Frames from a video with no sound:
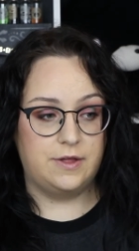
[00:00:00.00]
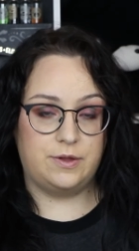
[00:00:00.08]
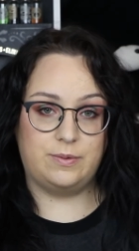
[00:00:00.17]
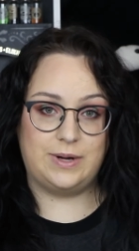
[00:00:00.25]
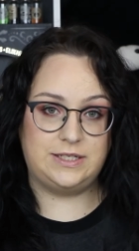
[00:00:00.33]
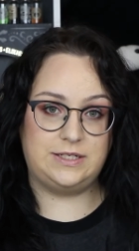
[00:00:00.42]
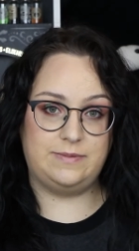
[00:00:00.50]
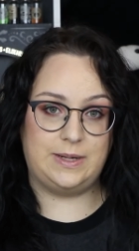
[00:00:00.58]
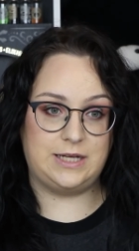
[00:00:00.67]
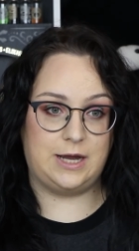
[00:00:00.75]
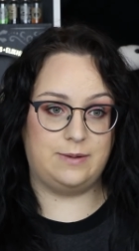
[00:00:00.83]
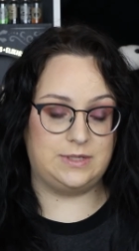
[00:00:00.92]
The rest of my
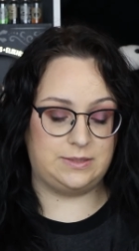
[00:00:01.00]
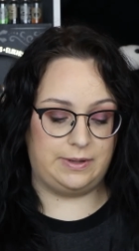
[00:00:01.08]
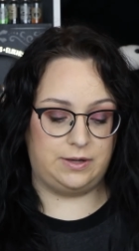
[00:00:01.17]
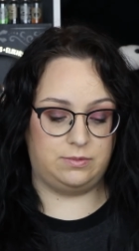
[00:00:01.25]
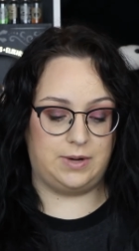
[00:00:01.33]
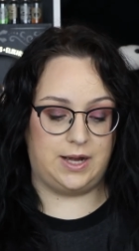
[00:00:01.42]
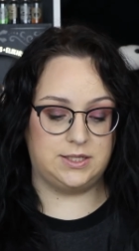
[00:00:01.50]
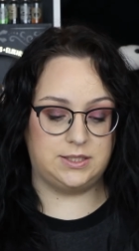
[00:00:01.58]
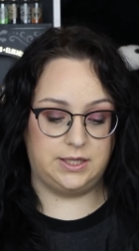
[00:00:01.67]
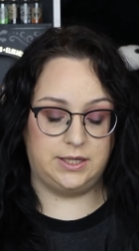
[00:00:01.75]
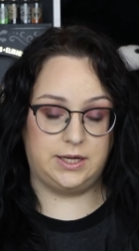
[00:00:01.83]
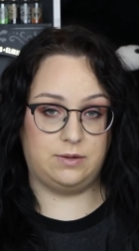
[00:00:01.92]
time is spent
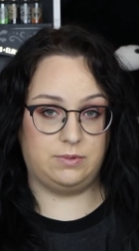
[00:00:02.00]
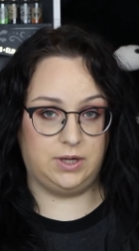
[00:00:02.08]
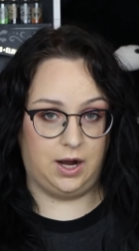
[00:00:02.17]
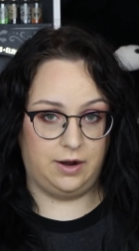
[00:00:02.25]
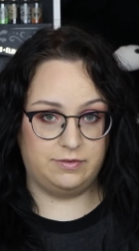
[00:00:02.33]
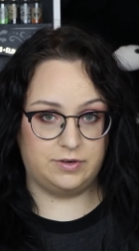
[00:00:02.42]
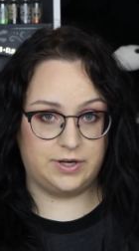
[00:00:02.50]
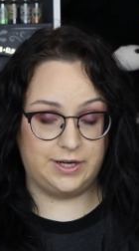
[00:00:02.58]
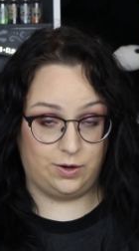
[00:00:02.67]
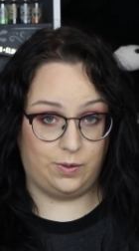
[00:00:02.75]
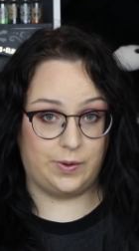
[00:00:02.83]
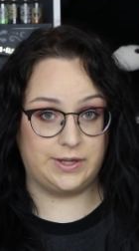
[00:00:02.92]
resting and recovering
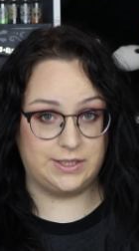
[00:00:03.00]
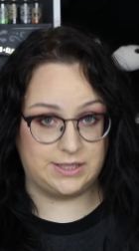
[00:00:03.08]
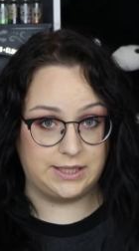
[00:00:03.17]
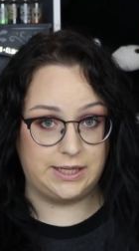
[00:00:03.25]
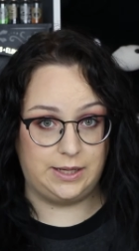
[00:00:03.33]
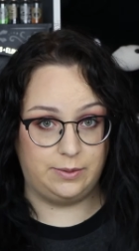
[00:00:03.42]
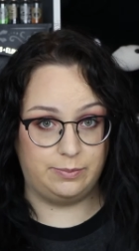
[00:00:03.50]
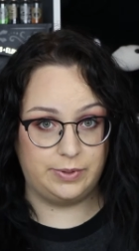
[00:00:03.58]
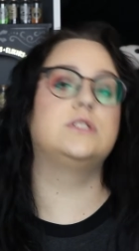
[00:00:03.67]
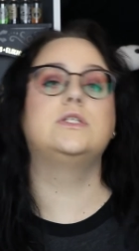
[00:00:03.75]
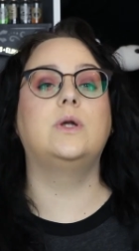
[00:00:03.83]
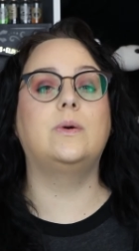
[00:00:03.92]
or asleep.
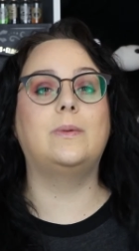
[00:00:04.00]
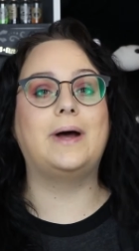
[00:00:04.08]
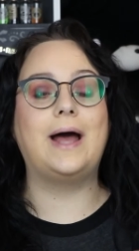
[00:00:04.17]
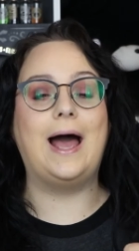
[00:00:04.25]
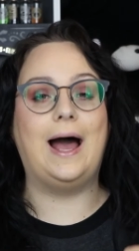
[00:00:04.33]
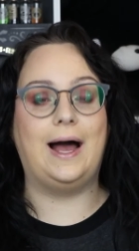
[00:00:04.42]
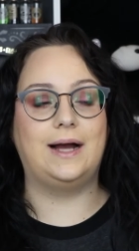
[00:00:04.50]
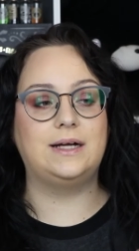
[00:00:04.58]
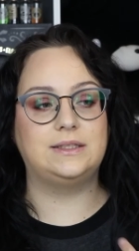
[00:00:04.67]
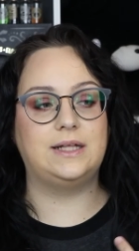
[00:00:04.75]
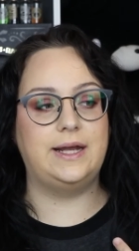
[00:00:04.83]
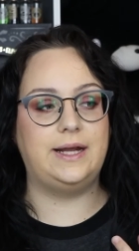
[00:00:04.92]
So don't
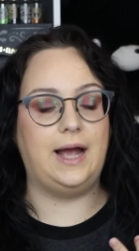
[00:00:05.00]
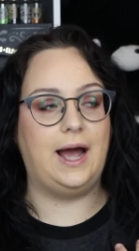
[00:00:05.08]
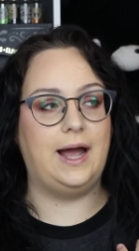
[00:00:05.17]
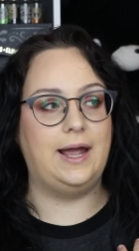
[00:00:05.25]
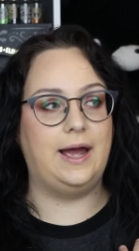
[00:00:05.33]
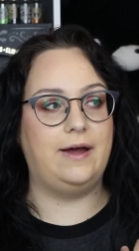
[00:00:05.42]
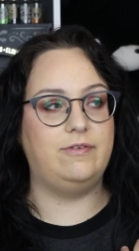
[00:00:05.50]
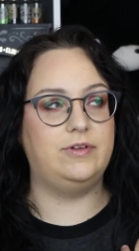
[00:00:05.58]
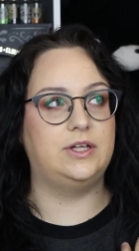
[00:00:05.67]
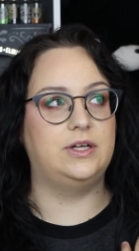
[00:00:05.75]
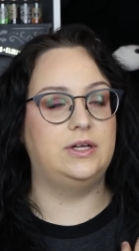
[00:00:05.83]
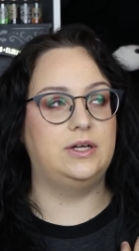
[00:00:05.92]
act like I have
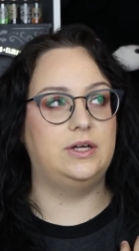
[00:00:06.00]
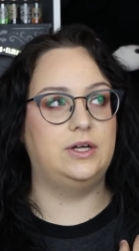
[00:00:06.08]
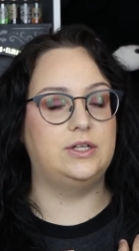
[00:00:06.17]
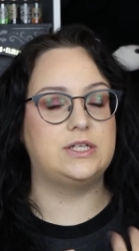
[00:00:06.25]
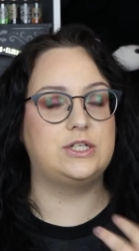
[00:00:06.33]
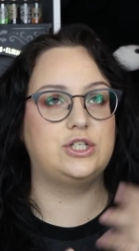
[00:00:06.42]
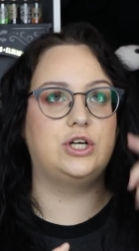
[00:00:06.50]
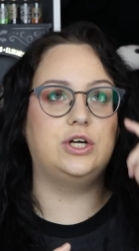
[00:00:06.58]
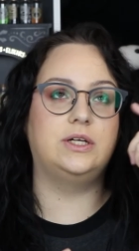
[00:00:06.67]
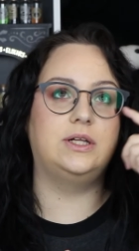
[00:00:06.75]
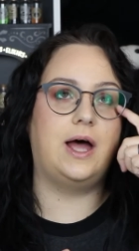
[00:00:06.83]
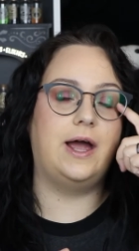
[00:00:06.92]
it such a
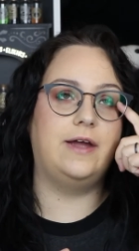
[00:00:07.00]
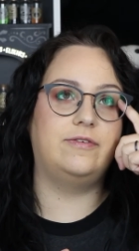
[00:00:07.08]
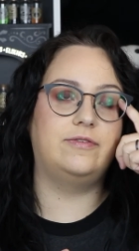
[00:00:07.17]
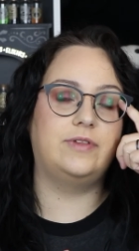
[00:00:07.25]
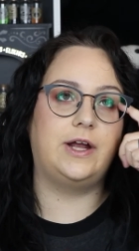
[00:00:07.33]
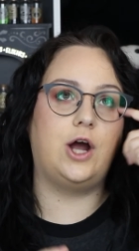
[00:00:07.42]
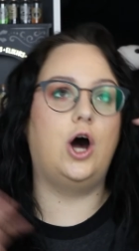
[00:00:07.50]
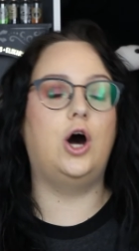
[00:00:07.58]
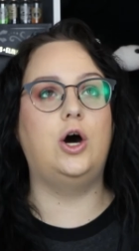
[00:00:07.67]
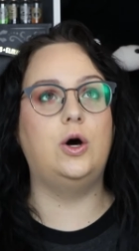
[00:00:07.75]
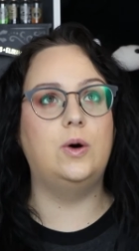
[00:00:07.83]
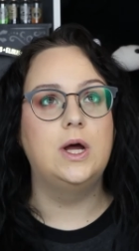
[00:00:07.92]
good life. Like,
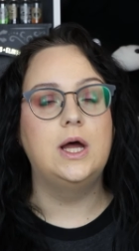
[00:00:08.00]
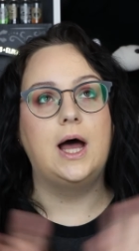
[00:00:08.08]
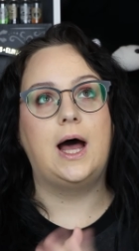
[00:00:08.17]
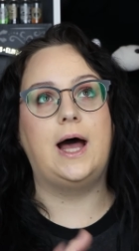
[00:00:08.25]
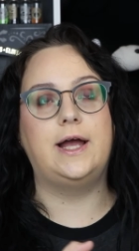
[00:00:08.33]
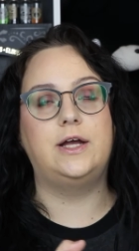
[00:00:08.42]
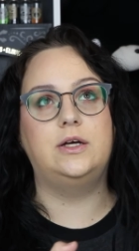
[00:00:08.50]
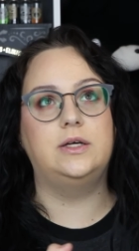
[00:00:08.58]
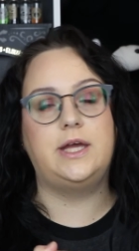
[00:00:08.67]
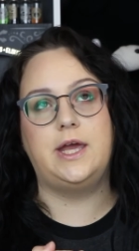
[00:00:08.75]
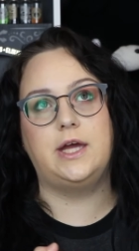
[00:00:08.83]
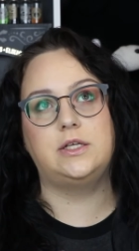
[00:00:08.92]
oh, I
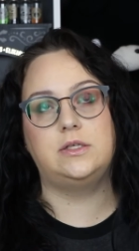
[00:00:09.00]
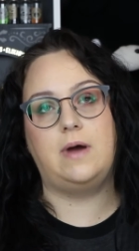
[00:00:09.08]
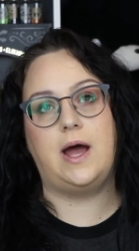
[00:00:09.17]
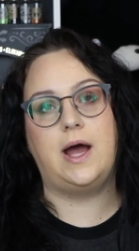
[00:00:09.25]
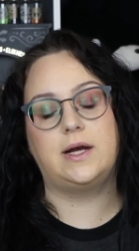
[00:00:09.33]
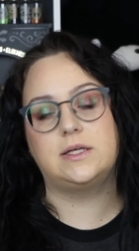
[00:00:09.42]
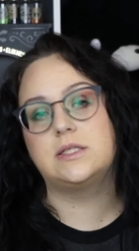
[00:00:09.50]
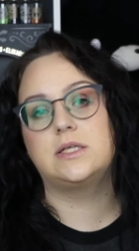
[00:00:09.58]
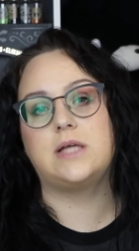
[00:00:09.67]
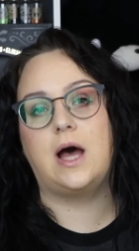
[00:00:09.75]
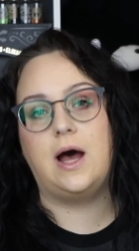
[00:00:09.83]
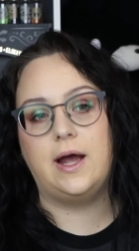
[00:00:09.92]
can't do X
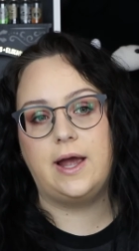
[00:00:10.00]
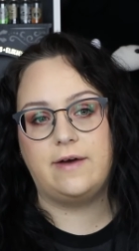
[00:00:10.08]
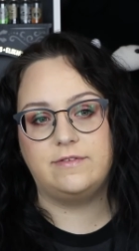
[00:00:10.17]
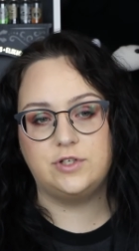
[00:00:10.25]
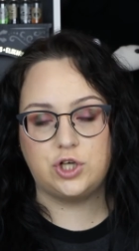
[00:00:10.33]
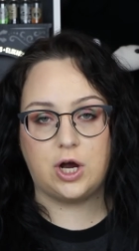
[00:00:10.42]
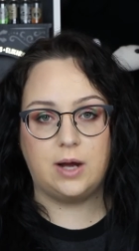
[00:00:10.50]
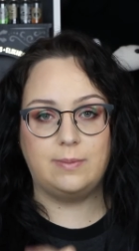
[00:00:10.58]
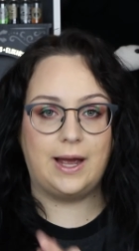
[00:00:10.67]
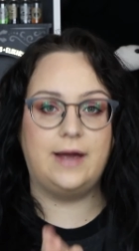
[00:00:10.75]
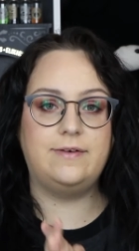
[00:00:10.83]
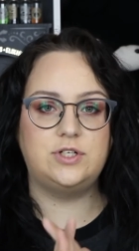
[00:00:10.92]
because I have a job.
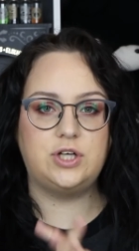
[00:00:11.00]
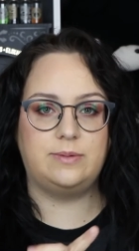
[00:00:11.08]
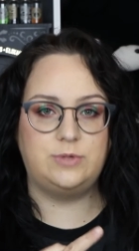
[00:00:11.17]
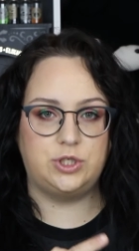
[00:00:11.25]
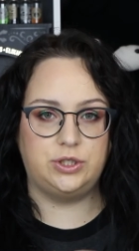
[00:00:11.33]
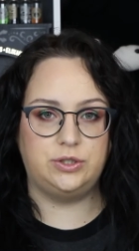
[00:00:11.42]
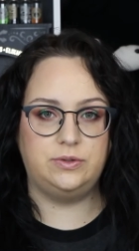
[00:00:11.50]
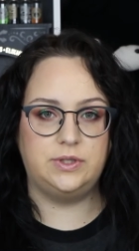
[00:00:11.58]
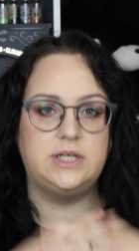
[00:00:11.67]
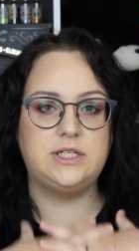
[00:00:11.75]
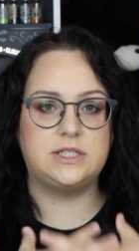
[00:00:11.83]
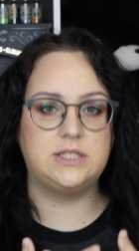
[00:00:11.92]
I have a job too.
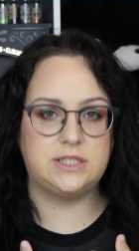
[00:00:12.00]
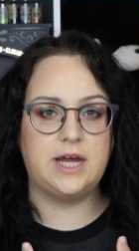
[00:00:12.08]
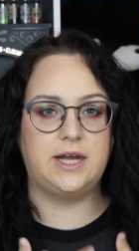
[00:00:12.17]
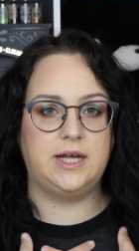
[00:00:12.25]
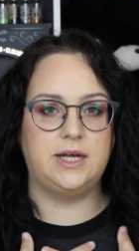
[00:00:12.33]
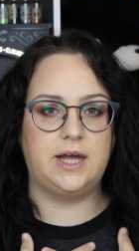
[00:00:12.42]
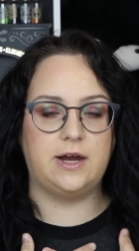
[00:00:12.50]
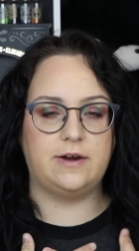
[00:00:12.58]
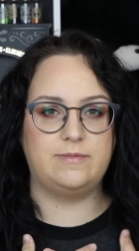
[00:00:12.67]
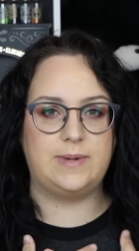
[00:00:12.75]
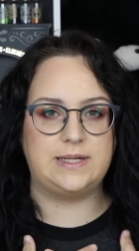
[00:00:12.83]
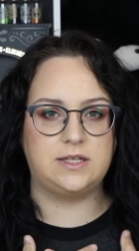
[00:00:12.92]
It's taking care
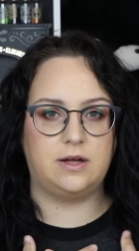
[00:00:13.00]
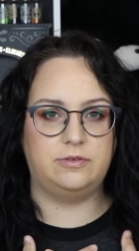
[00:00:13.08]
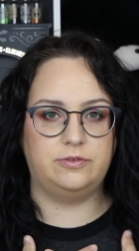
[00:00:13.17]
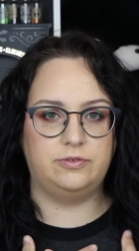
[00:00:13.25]
of myself.